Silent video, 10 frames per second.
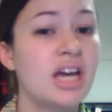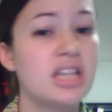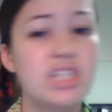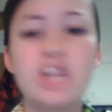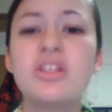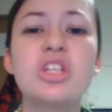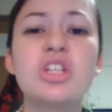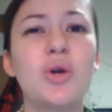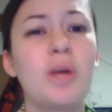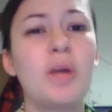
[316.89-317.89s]
until they
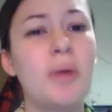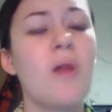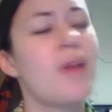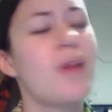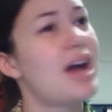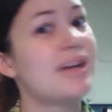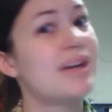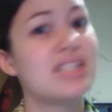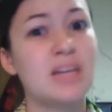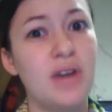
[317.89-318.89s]
showed up online by
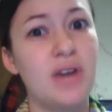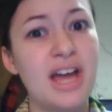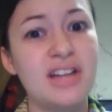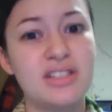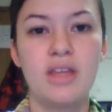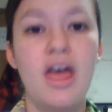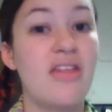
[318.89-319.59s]
someone else.